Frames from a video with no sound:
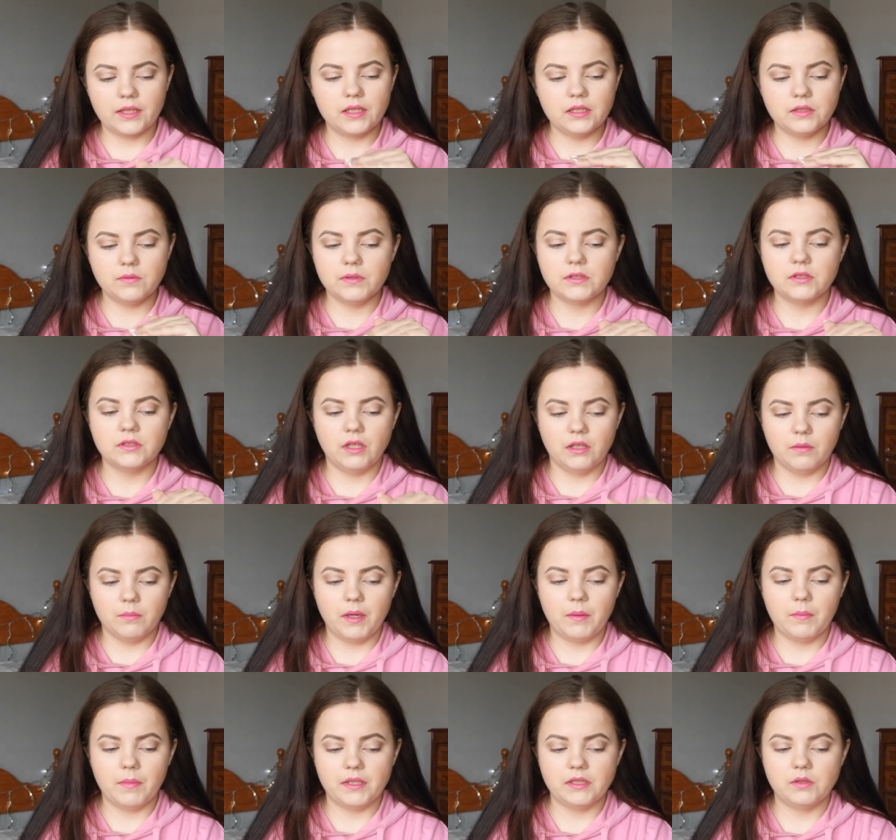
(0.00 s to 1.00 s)
Like this was not
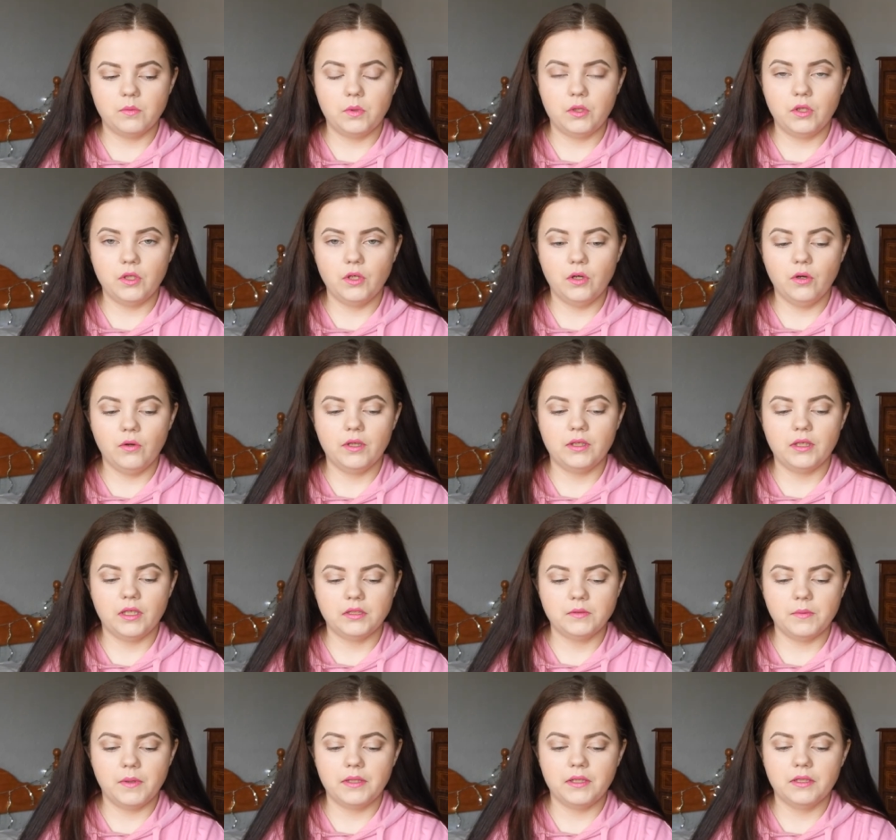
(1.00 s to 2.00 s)
my best video and
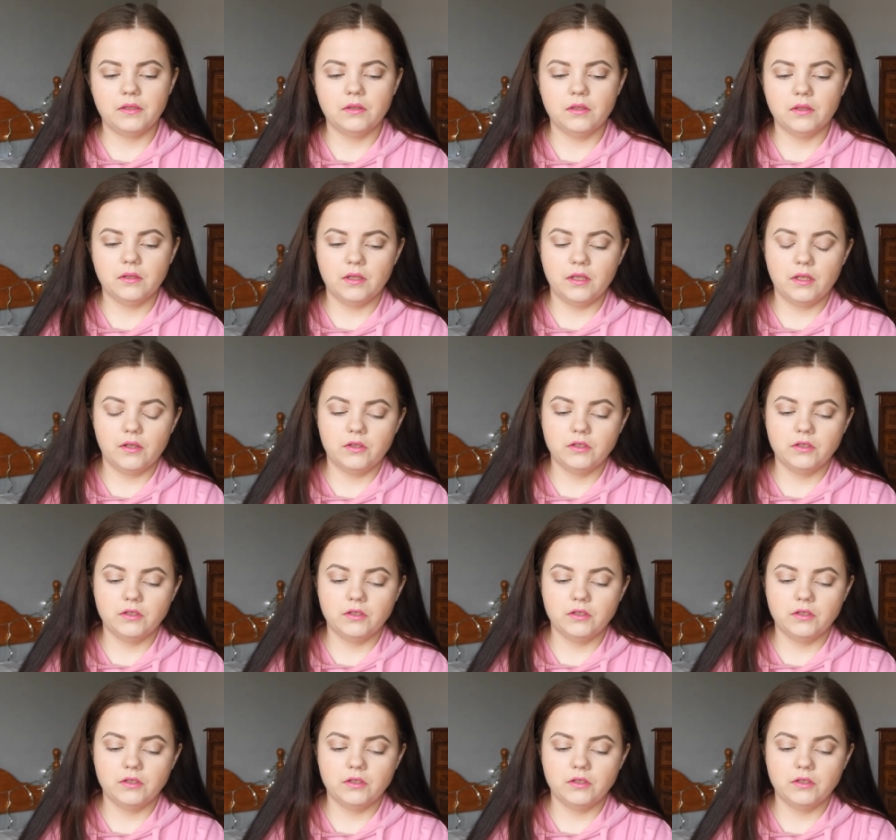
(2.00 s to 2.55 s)
that's why I didn't